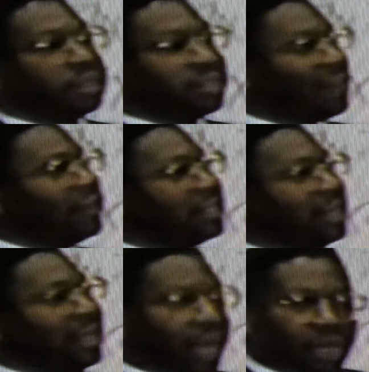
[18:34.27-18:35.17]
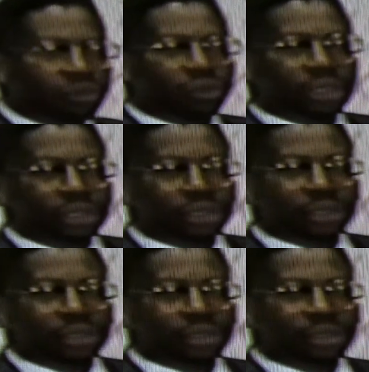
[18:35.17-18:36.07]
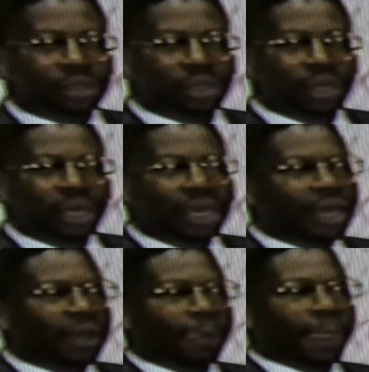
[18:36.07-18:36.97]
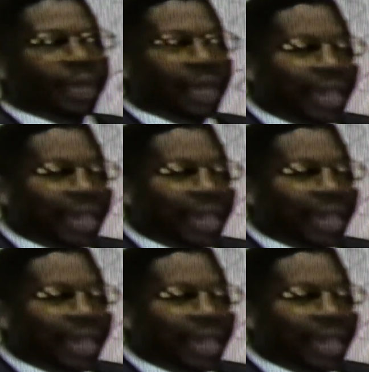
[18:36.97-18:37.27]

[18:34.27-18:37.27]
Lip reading: 1700s.